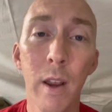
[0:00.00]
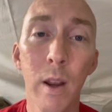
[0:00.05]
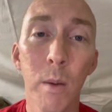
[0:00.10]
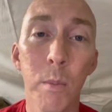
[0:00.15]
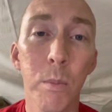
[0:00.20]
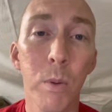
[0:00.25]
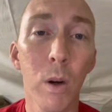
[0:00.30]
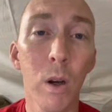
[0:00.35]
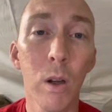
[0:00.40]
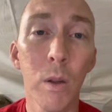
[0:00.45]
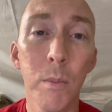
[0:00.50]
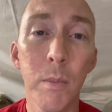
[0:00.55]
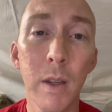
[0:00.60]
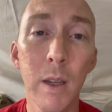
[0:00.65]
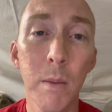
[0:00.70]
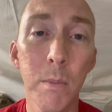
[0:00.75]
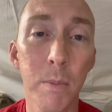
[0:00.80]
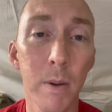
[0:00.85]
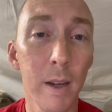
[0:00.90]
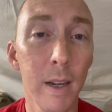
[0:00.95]
brought
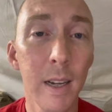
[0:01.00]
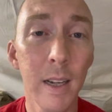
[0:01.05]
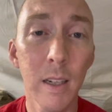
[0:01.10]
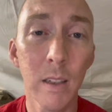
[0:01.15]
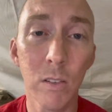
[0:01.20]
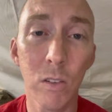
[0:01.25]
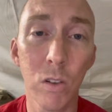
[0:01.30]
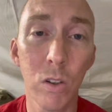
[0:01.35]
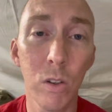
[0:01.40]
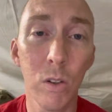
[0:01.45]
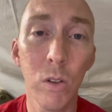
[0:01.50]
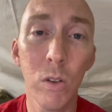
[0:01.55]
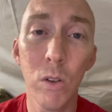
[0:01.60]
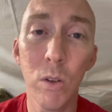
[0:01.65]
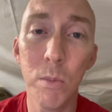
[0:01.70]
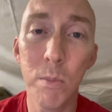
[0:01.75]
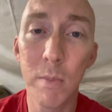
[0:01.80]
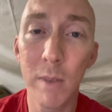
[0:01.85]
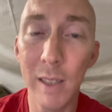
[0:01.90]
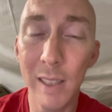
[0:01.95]
me back
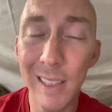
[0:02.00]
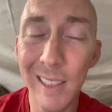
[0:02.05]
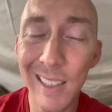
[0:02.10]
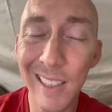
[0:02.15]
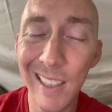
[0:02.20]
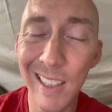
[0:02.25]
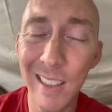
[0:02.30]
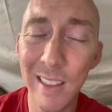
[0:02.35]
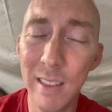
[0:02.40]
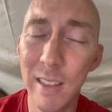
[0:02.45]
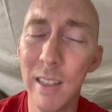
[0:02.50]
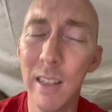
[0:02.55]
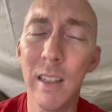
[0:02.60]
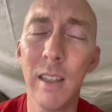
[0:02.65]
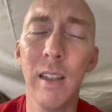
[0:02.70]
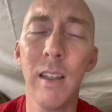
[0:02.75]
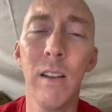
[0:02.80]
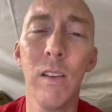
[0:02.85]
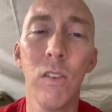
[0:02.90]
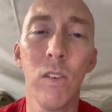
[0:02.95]
to my
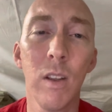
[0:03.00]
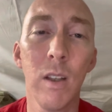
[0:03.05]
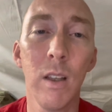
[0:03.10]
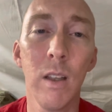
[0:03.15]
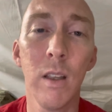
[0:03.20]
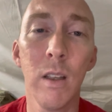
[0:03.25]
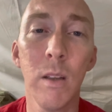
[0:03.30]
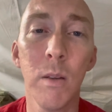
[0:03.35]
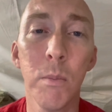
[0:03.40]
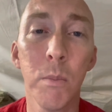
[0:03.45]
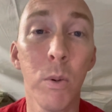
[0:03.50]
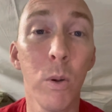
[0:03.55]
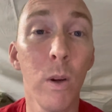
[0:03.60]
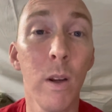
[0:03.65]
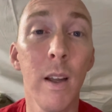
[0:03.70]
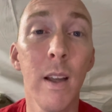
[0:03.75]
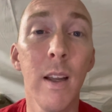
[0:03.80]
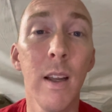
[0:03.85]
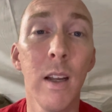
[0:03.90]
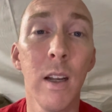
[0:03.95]
knees in
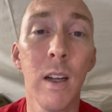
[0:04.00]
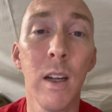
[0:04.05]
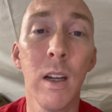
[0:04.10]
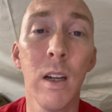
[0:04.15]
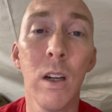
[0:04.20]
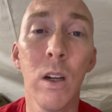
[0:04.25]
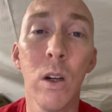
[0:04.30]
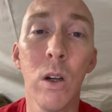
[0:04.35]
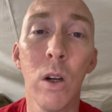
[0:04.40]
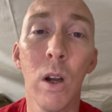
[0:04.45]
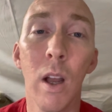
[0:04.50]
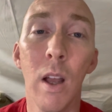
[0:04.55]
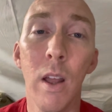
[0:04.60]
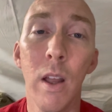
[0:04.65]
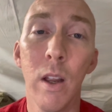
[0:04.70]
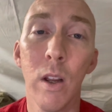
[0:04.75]
prayer.